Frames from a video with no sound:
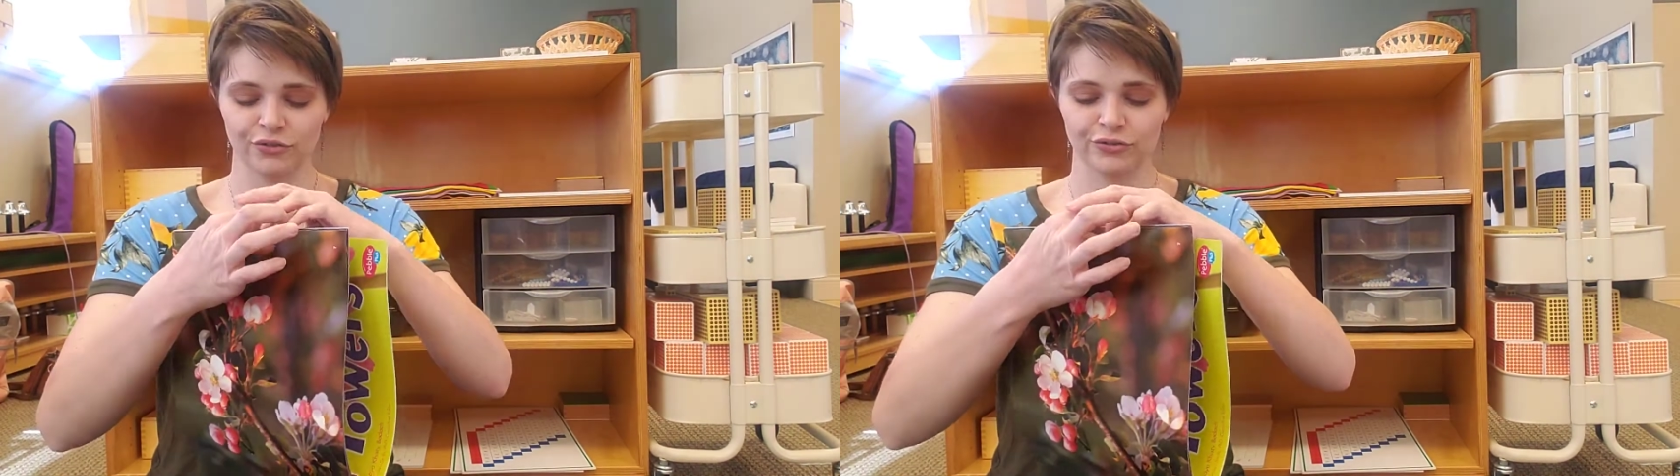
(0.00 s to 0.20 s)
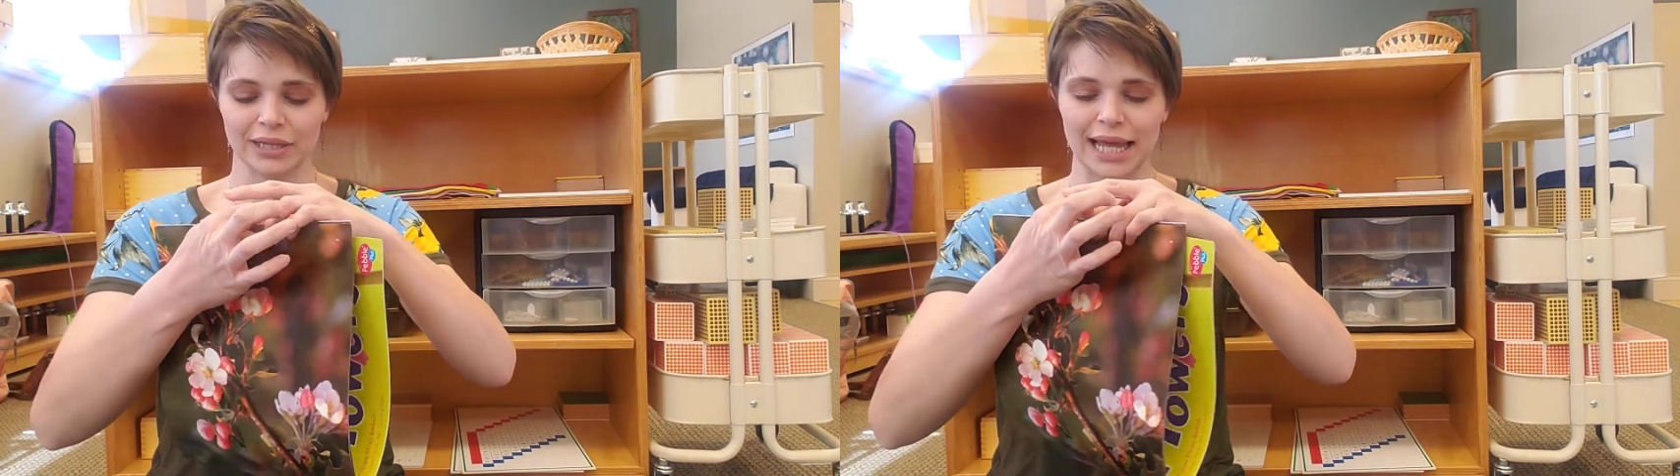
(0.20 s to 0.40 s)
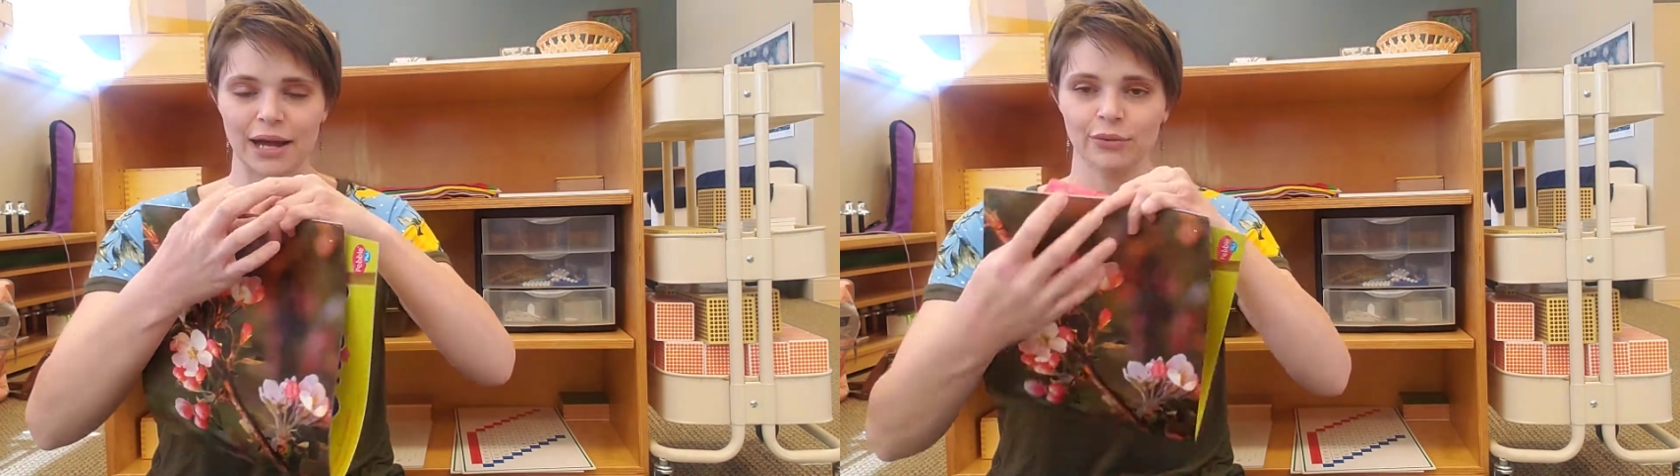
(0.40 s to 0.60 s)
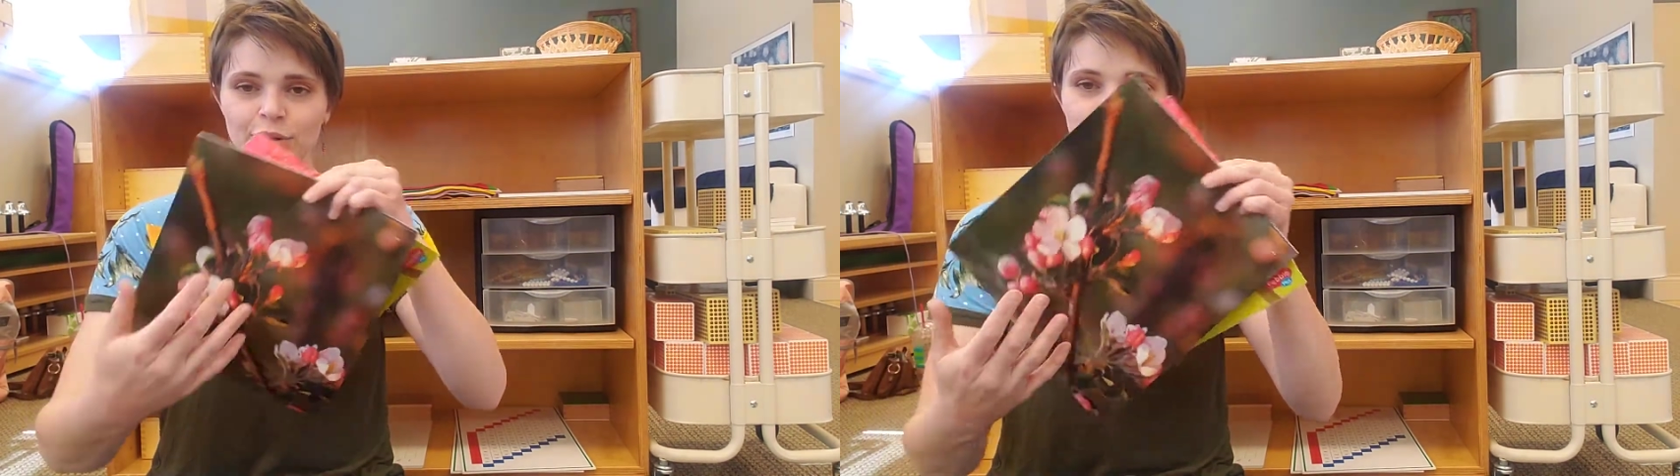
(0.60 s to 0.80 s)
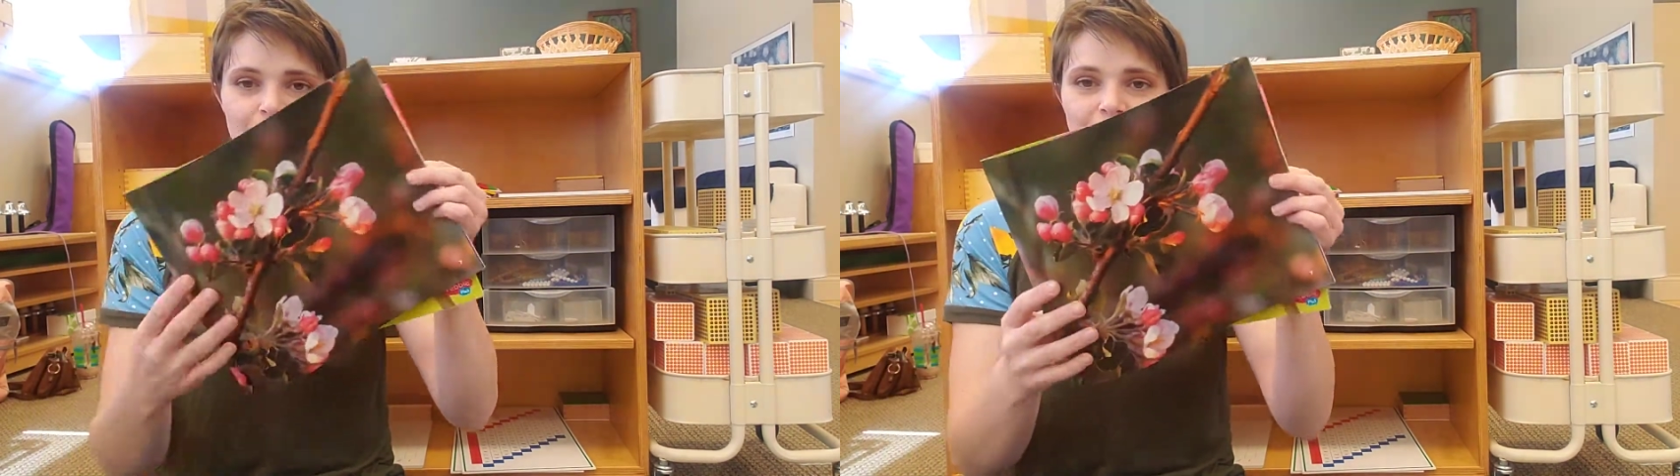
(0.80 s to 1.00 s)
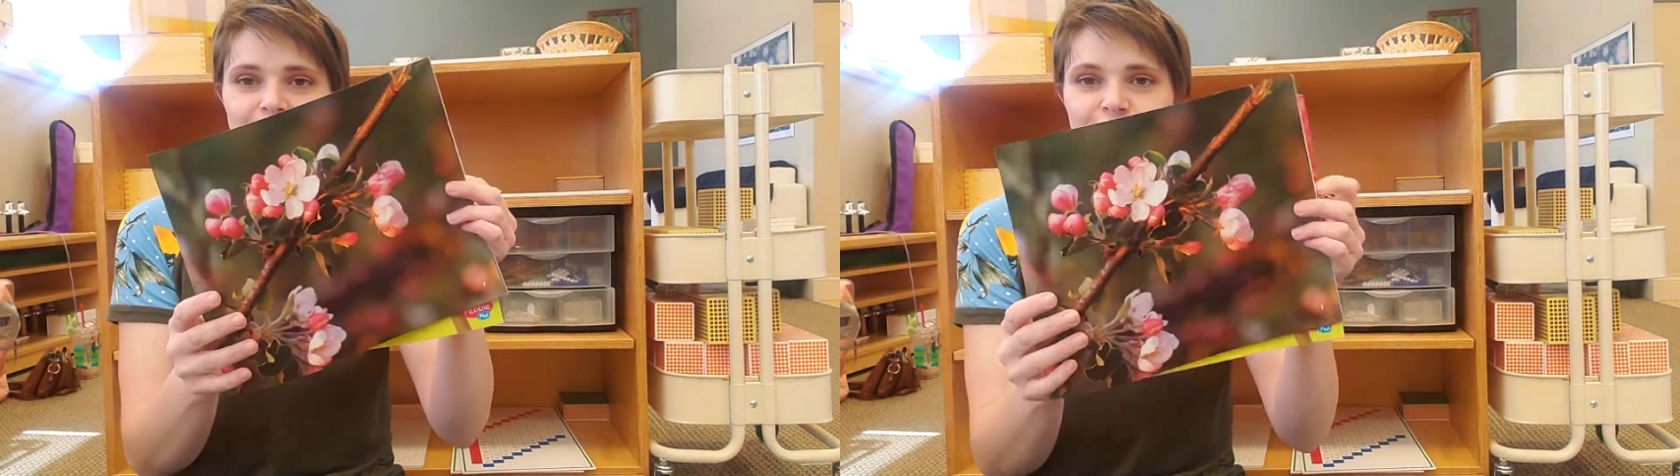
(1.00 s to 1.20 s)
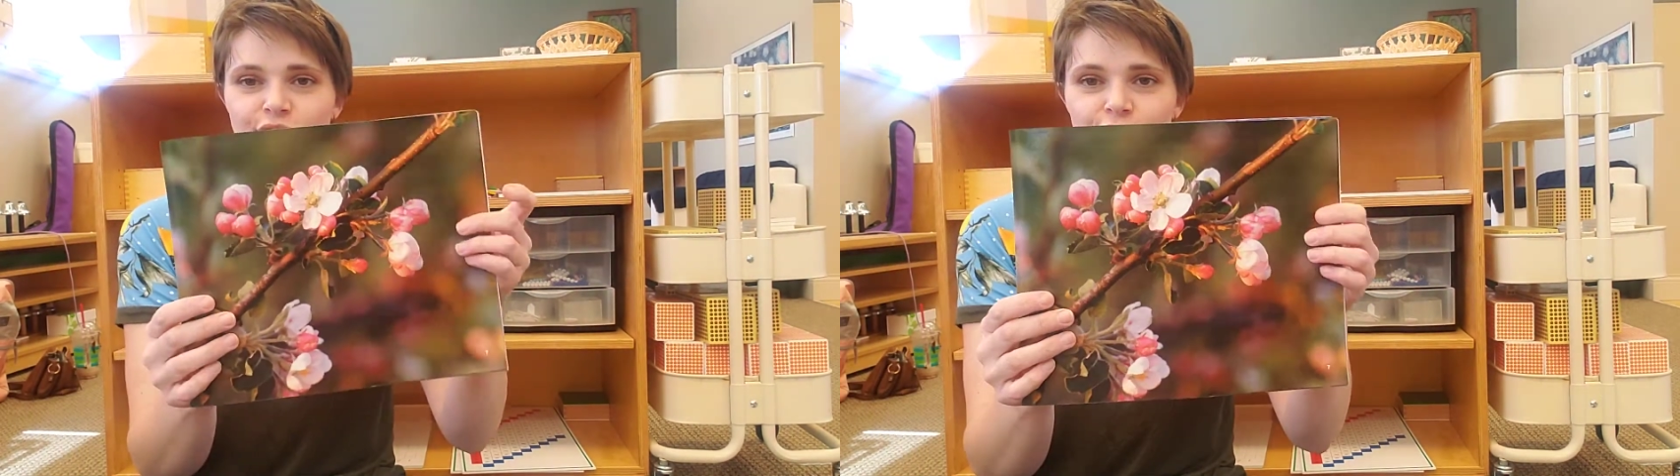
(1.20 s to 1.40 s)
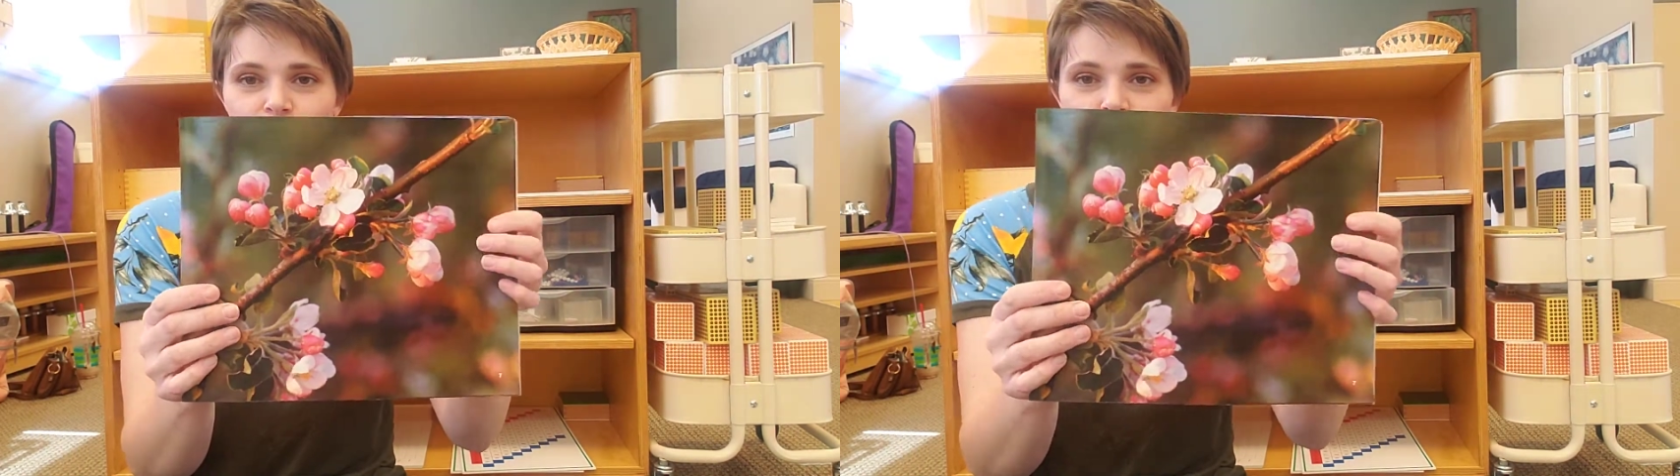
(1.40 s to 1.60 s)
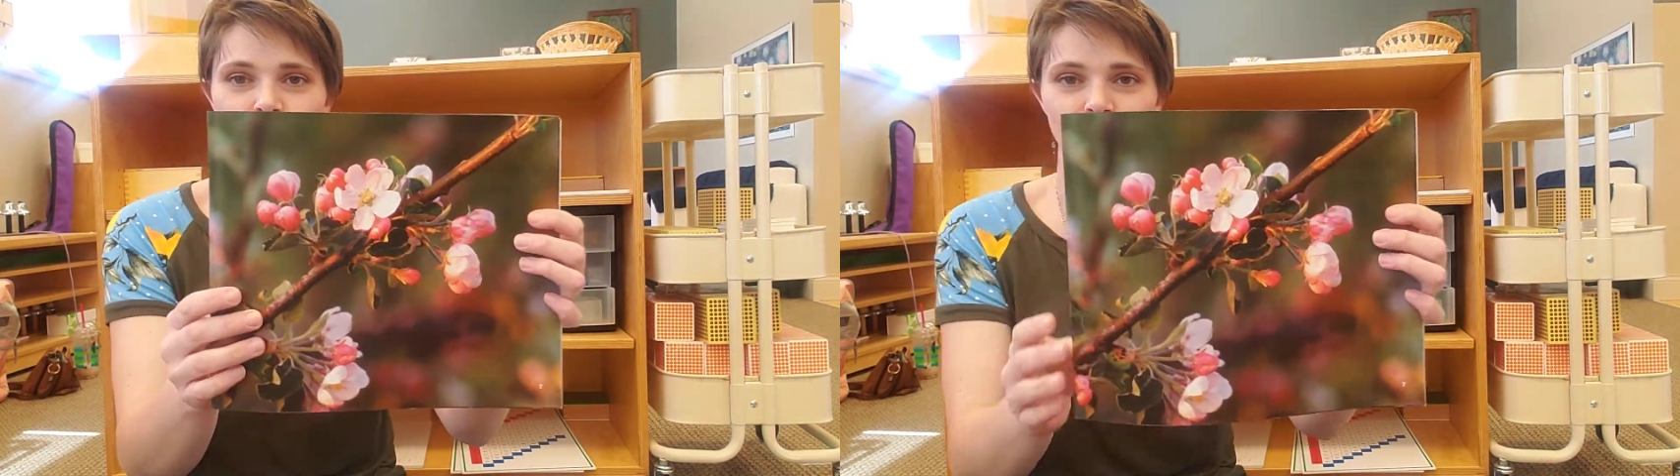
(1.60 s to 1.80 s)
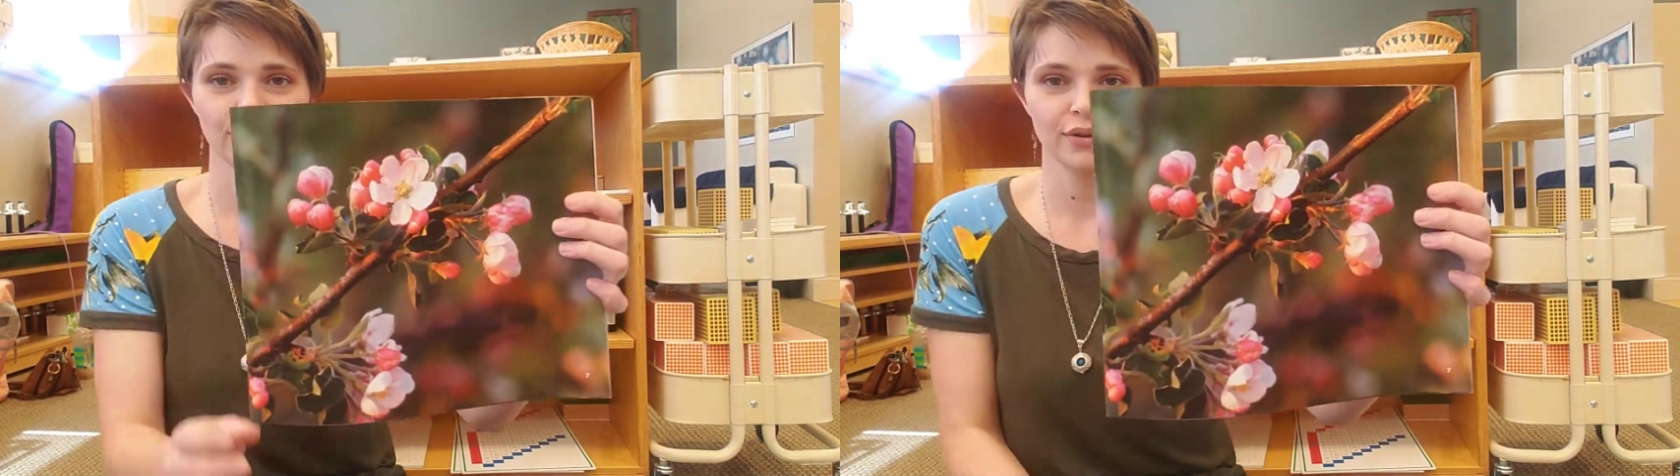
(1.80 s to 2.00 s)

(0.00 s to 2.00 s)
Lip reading: Flower buds grow